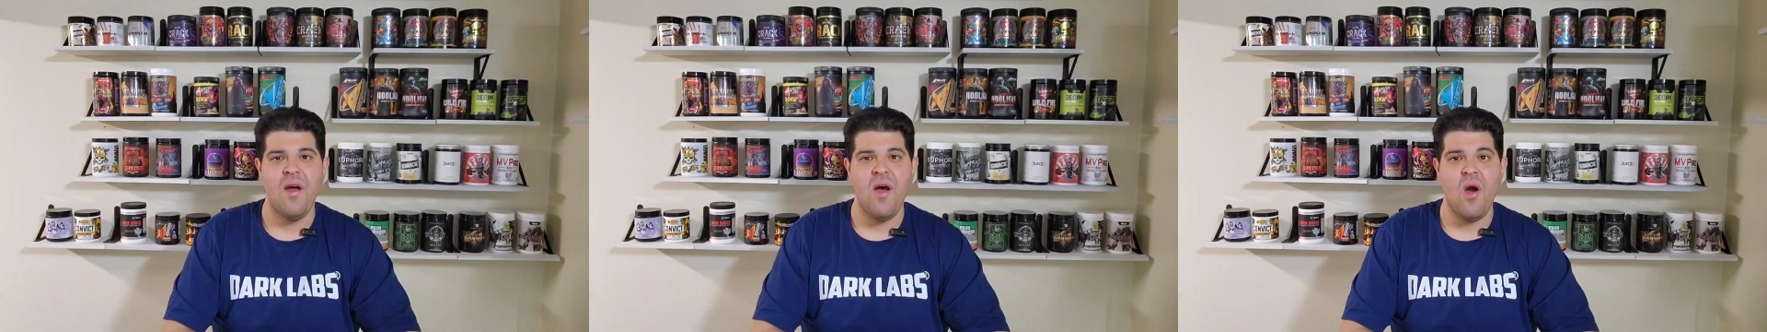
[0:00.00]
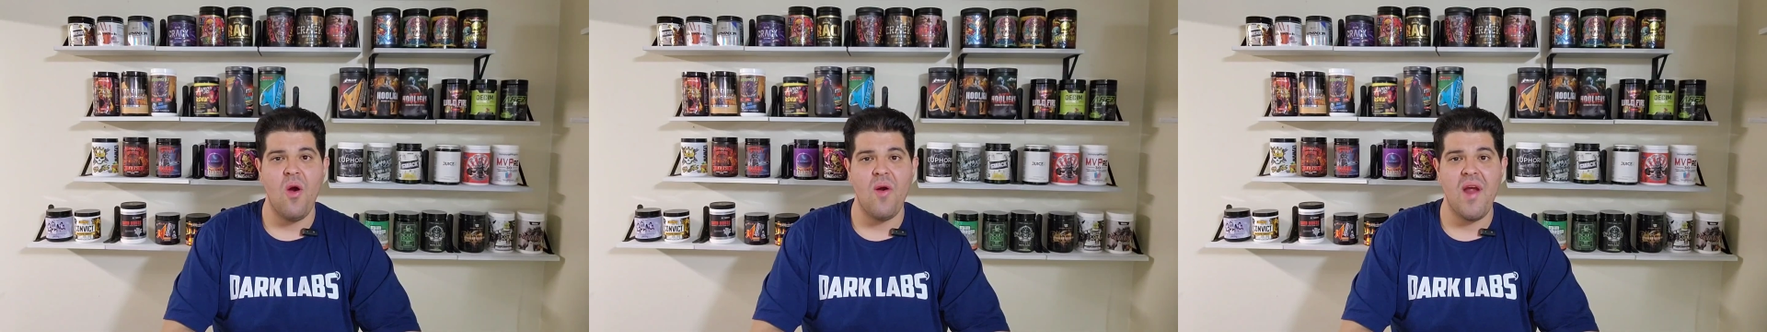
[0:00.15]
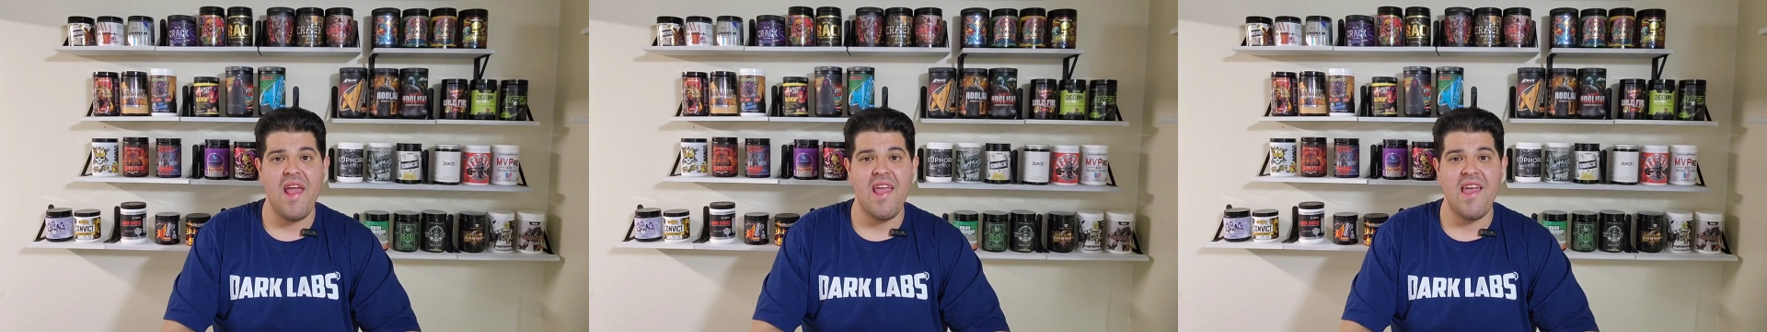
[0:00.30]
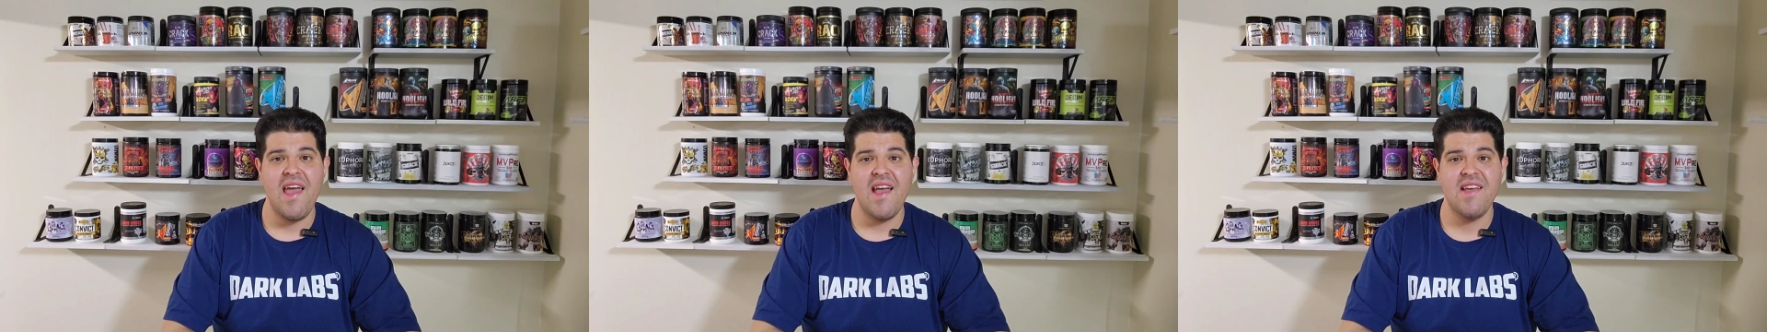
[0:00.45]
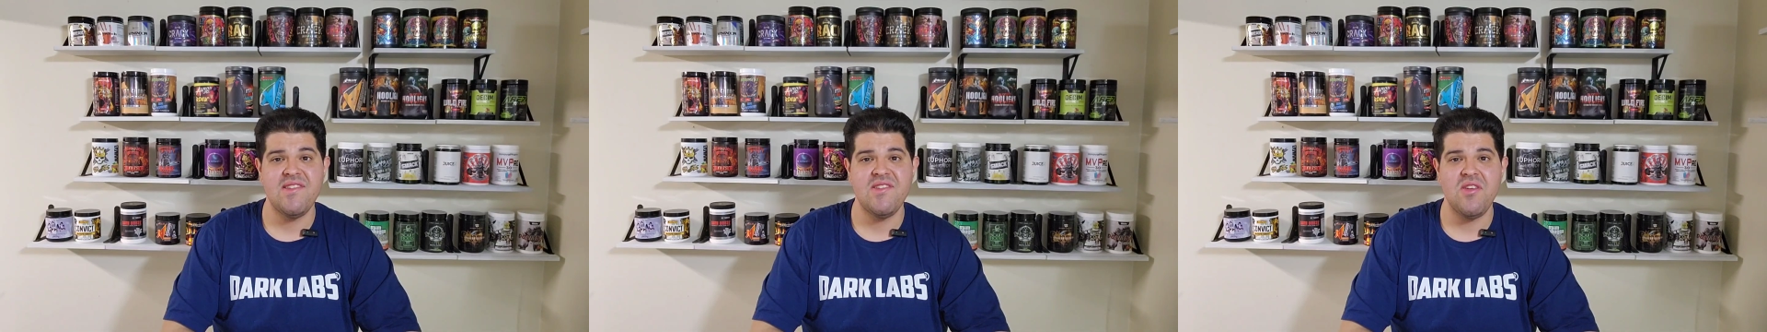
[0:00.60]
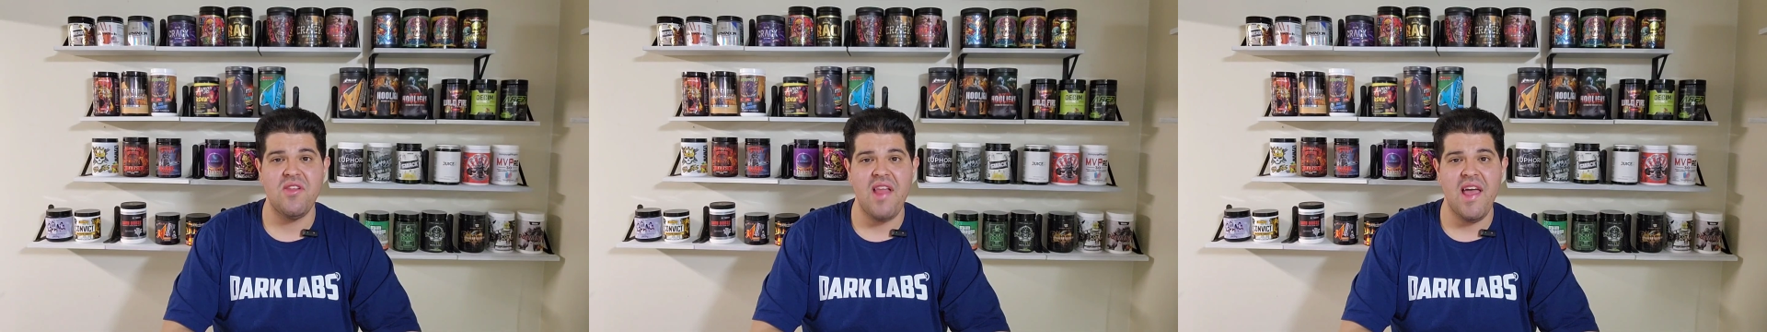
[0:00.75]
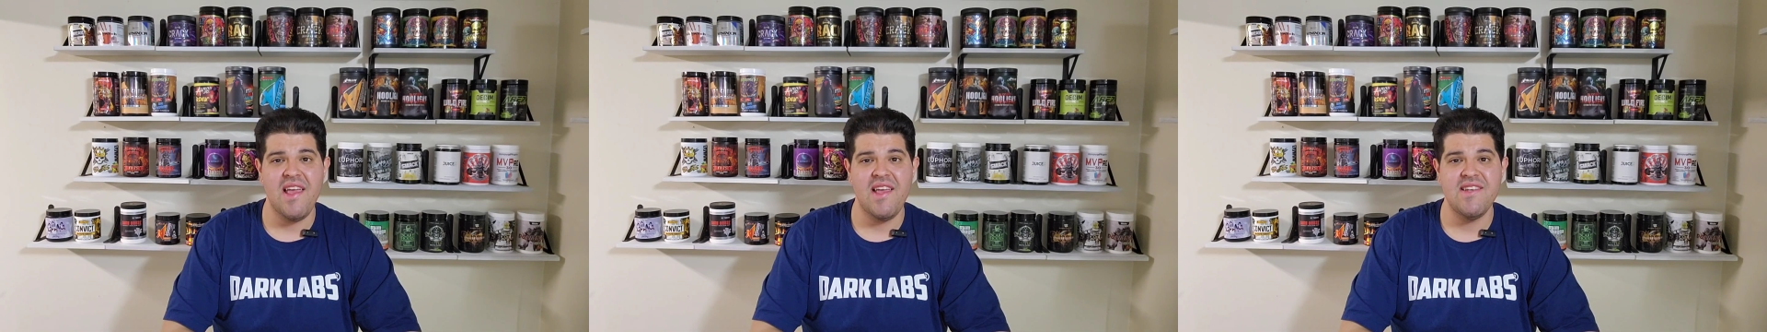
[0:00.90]
Alright guys,
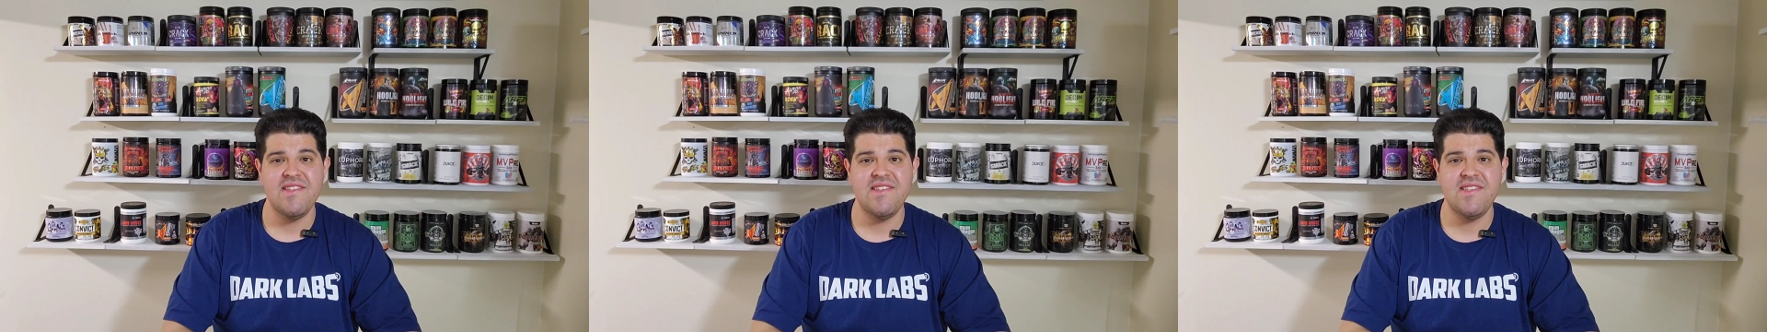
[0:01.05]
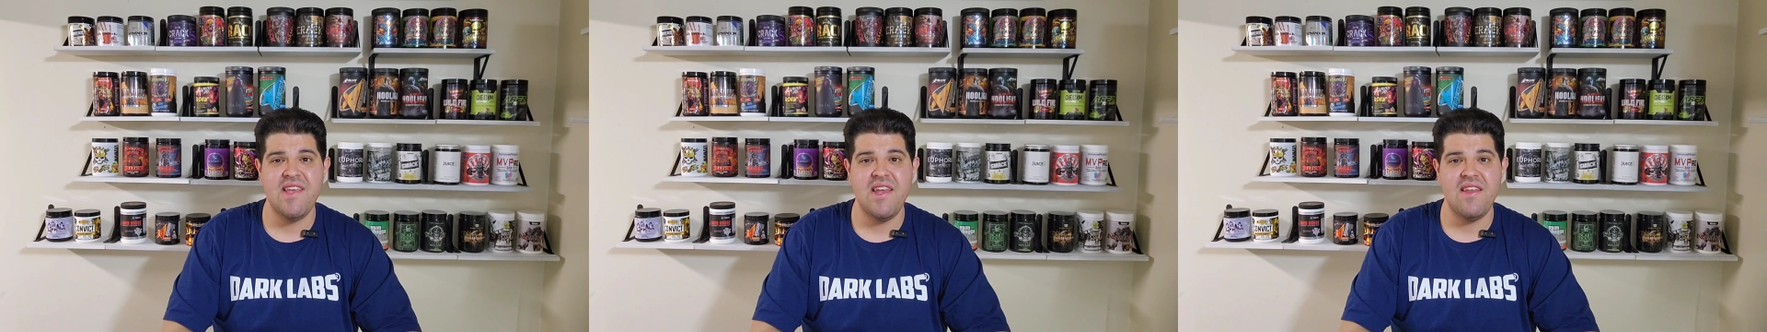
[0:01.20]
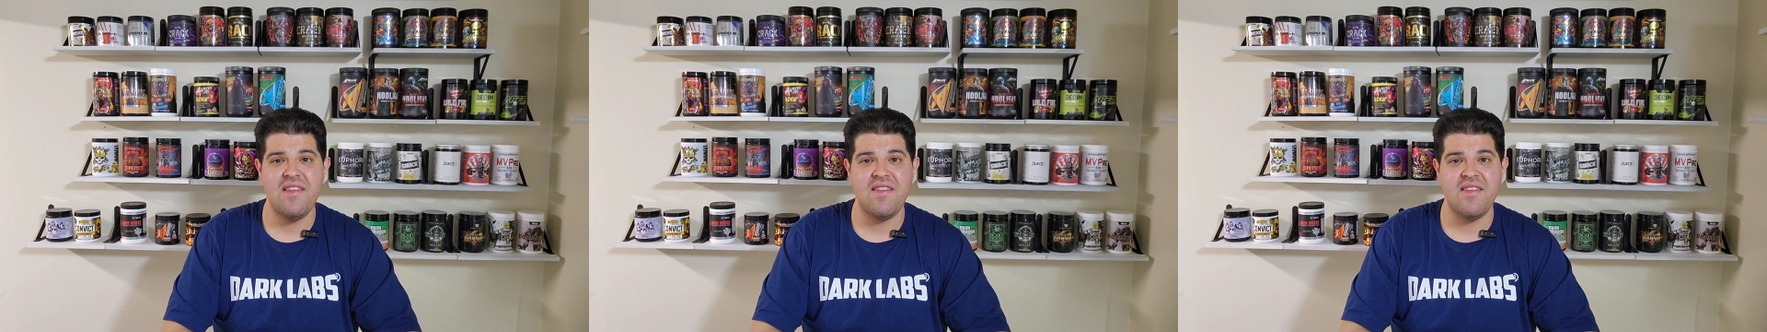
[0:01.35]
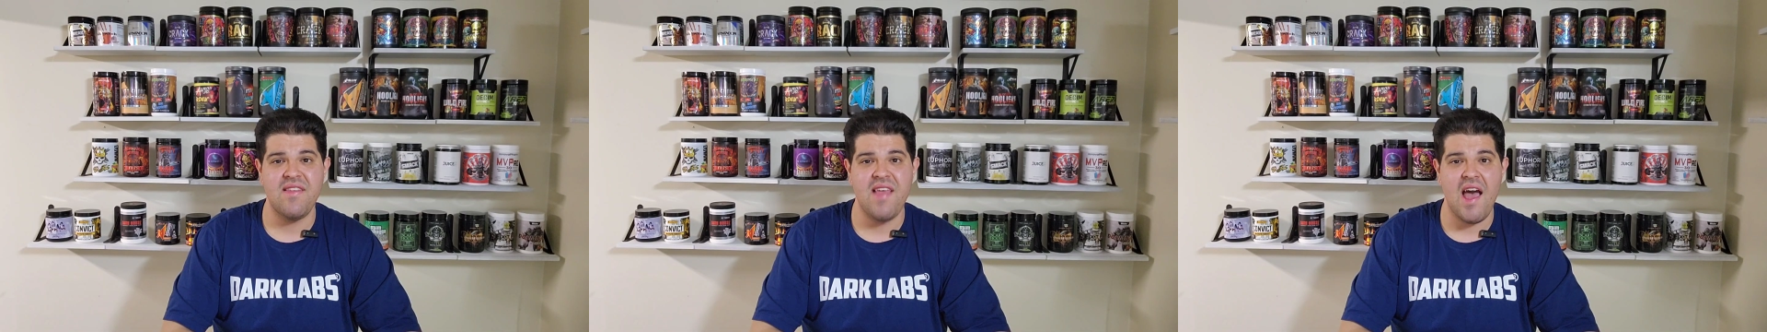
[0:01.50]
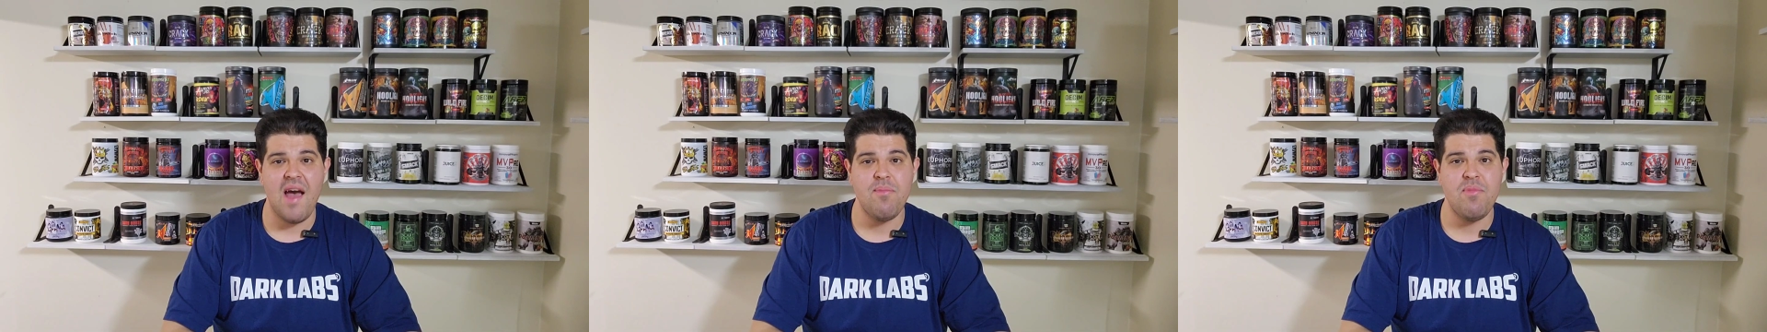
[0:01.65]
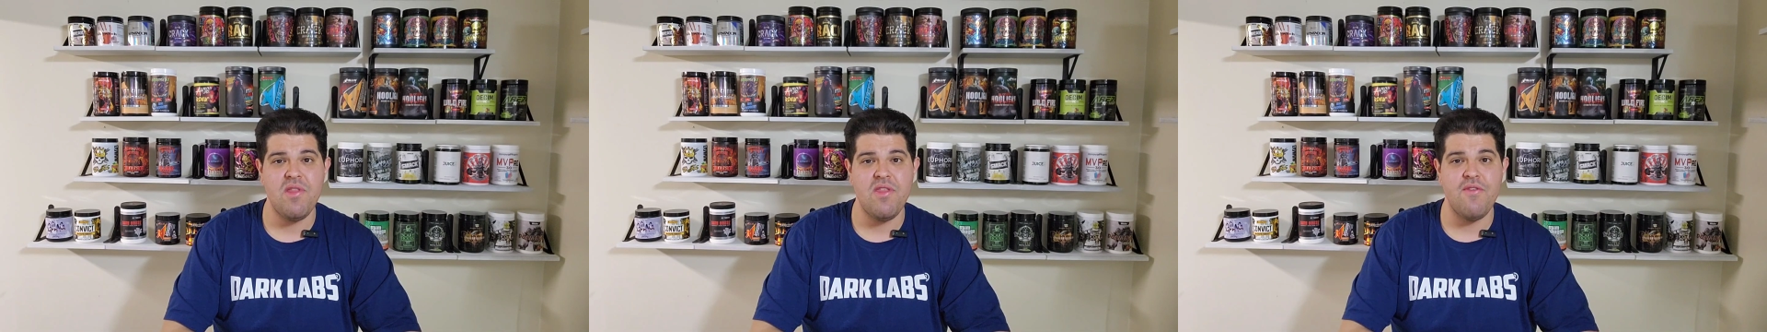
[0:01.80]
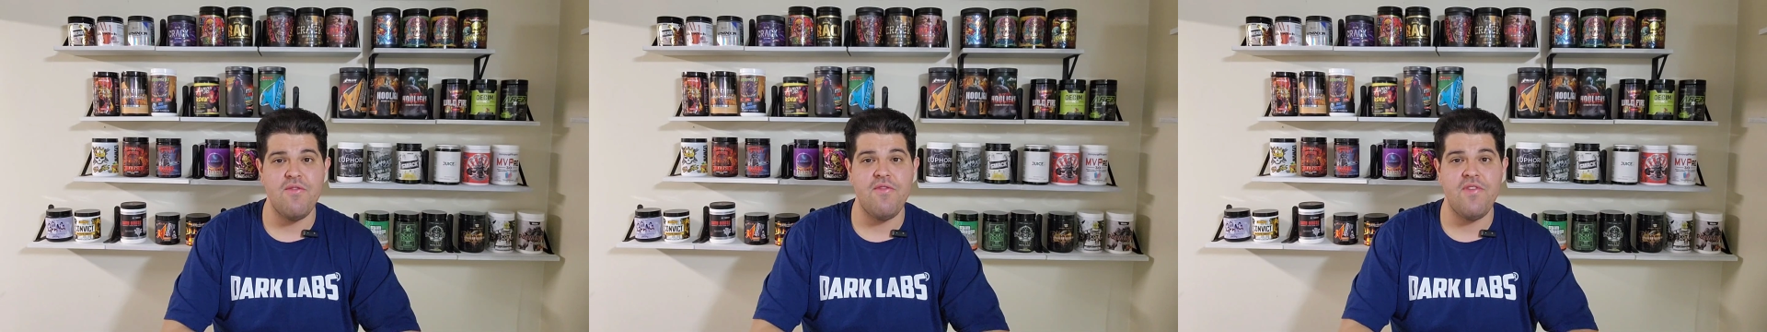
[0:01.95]
so like I said at the
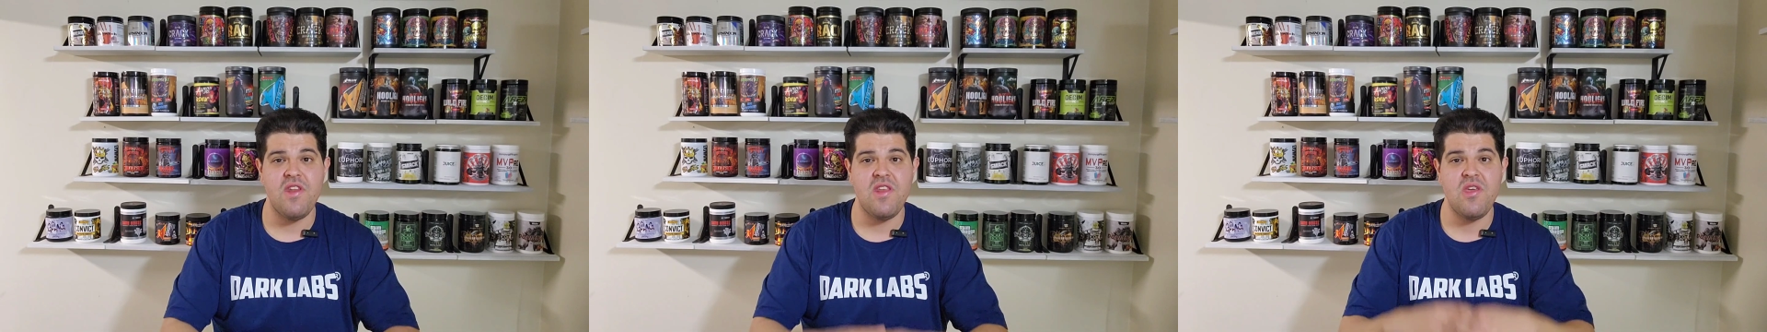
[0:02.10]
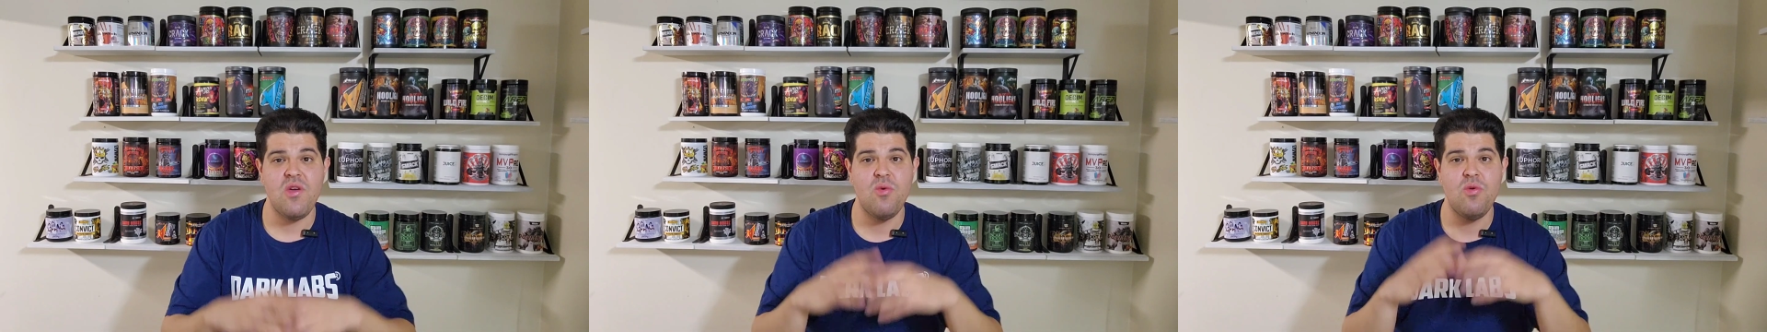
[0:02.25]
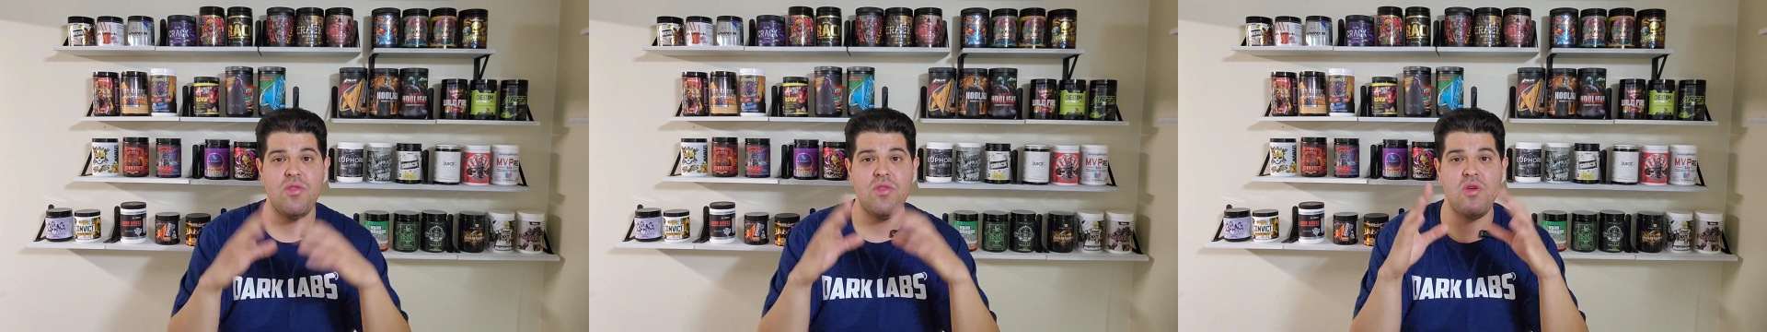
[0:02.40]
top of the video,